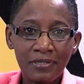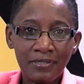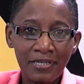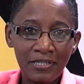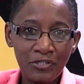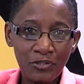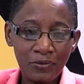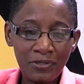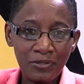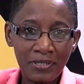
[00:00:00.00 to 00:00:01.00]
staying
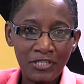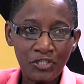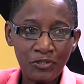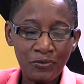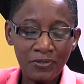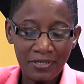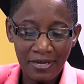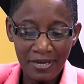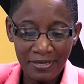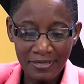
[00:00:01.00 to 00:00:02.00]
tuned to Issues
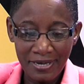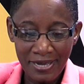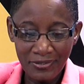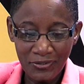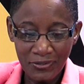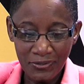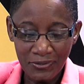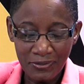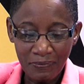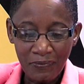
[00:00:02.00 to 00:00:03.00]
and
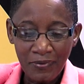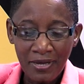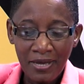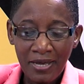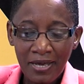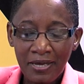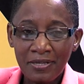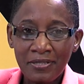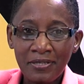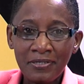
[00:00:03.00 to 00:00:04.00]
Answers.
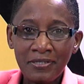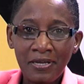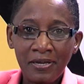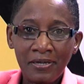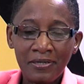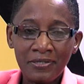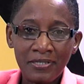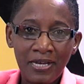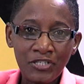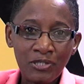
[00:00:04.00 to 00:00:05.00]
This year,
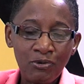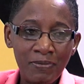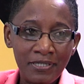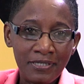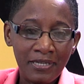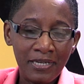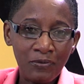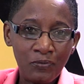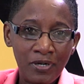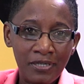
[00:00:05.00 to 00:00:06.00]
International Women's Day
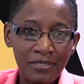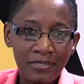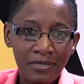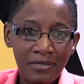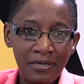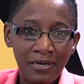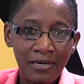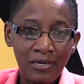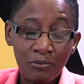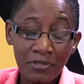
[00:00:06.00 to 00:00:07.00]
was
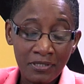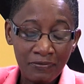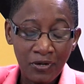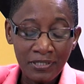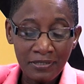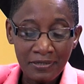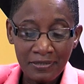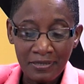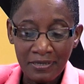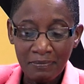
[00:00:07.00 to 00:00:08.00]
uh, observed under the
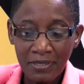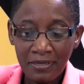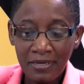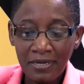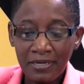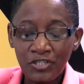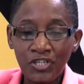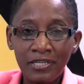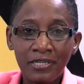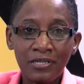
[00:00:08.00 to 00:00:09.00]
theme
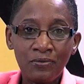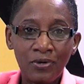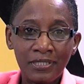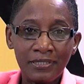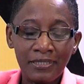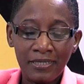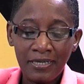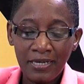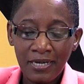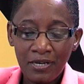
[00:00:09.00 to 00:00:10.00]
Gender Equality
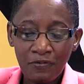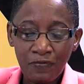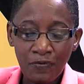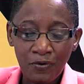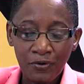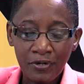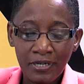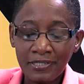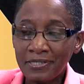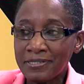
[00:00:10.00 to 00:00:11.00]
for
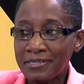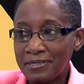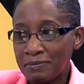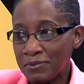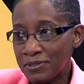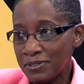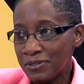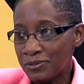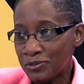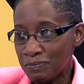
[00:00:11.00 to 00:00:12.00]
a Sustainable
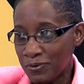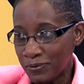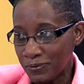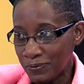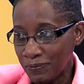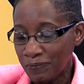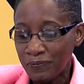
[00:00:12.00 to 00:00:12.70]
Tomorrow